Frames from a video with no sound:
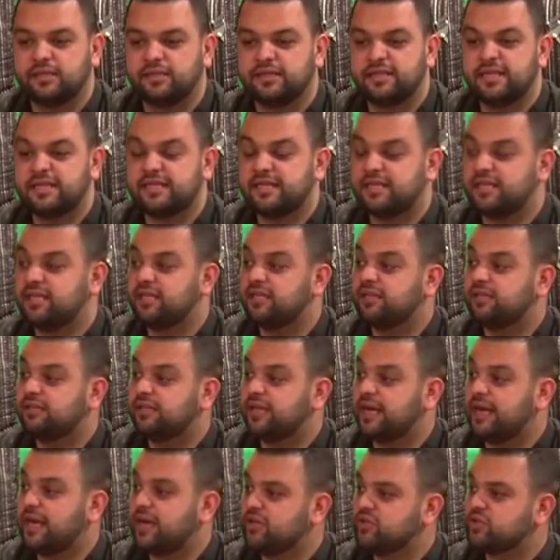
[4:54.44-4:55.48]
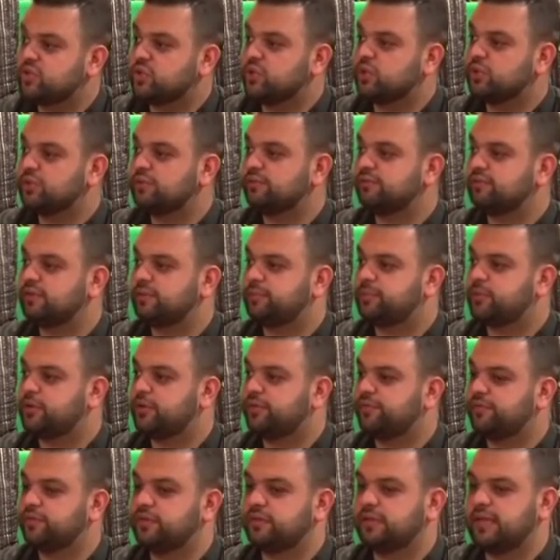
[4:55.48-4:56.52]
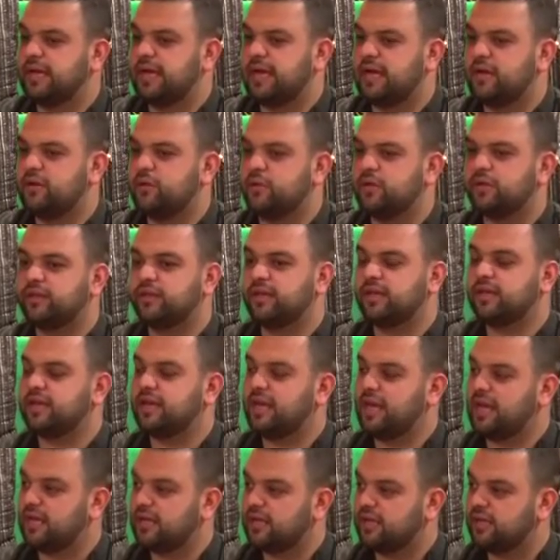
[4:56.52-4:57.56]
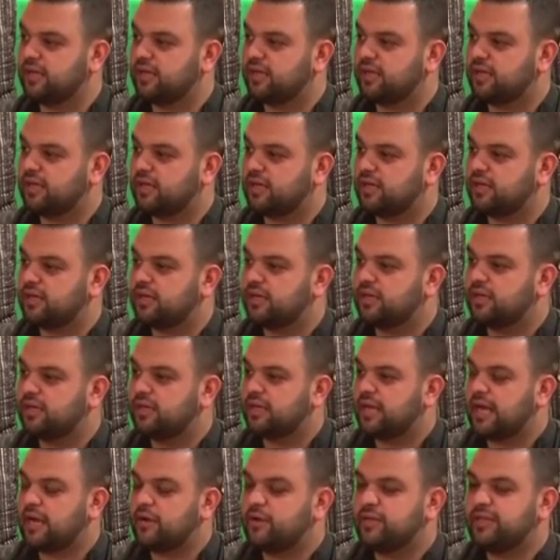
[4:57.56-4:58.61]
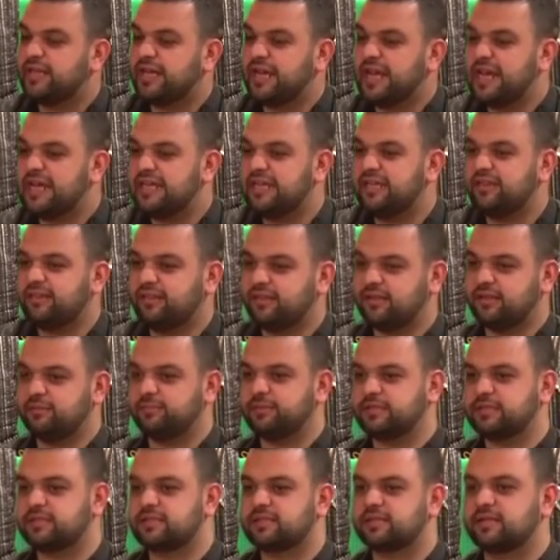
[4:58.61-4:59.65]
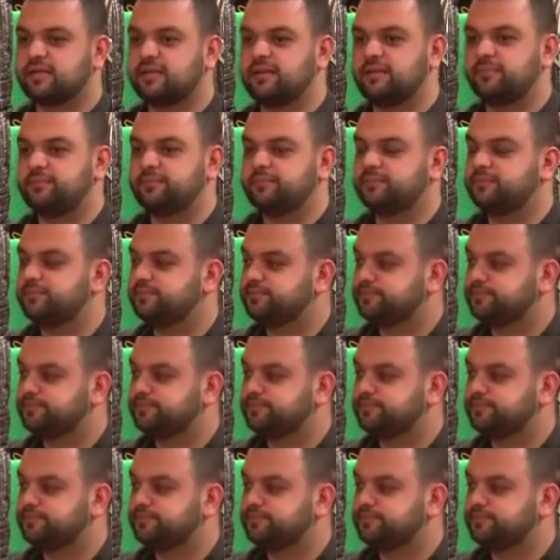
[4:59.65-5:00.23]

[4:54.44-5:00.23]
They killed the household of the Prophet. How are they? How are they anything but scum?